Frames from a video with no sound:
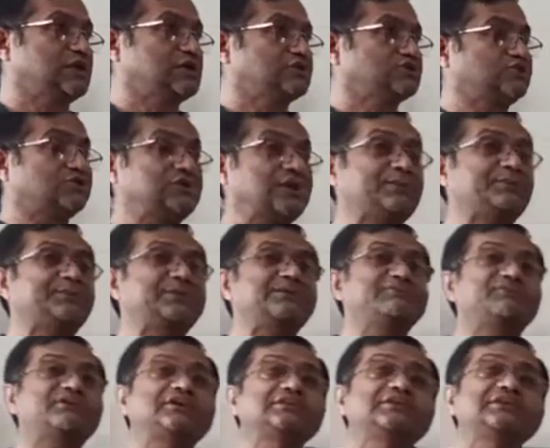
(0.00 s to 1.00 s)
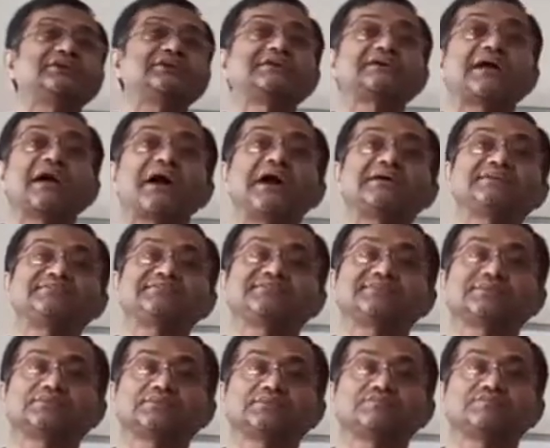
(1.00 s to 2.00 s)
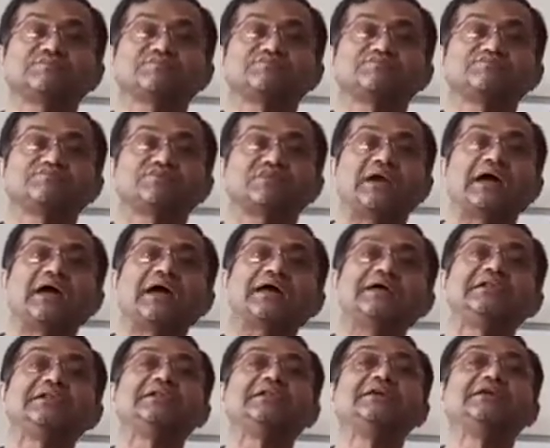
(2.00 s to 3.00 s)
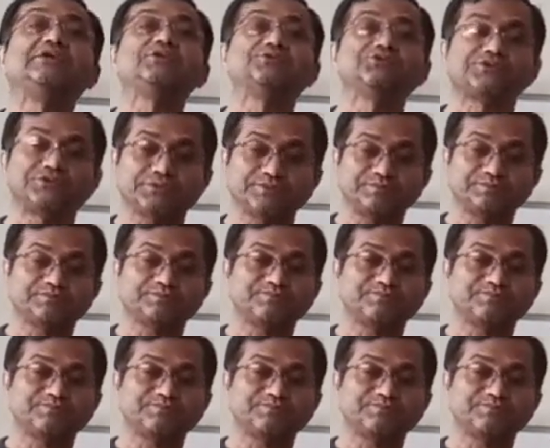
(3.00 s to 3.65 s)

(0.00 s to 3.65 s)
so they prefer the grass and leaves.